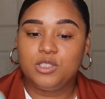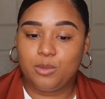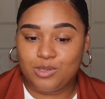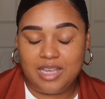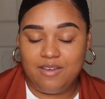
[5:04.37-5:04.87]

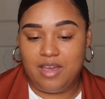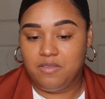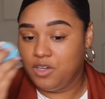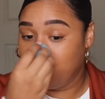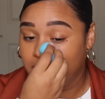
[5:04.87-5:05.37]
supposed to have that
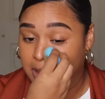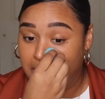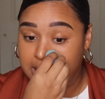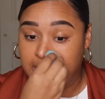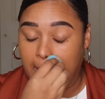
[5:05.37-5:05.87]
video for
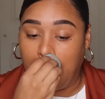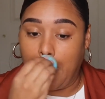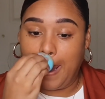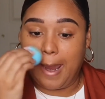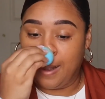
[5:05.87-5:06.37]
Thursday,
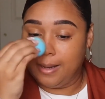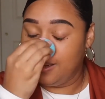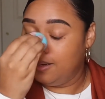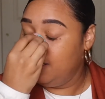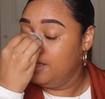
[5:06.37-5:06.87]
and
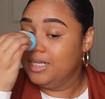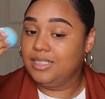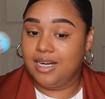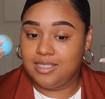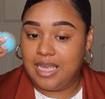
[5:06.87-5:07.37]

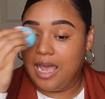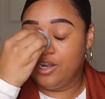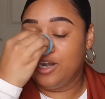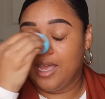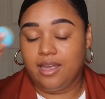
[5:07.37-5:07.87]
today's
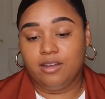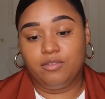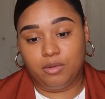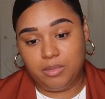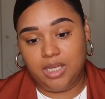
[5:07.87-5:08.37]
Saturday
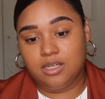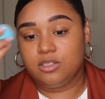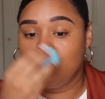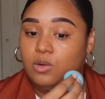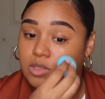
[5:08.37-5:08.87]
for me.
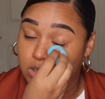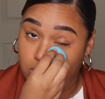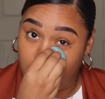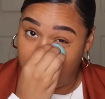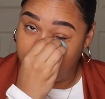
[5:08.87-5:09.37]
So this
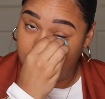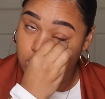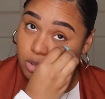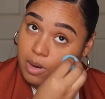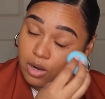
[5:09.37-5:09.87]
will go up
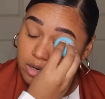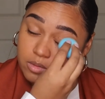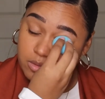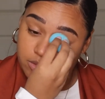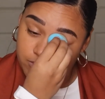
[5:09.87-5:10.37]
tomorrow,
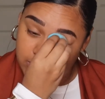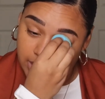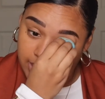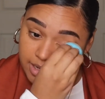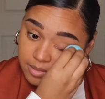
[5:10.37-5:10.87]

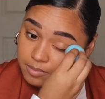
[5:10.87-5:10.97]
Sunday.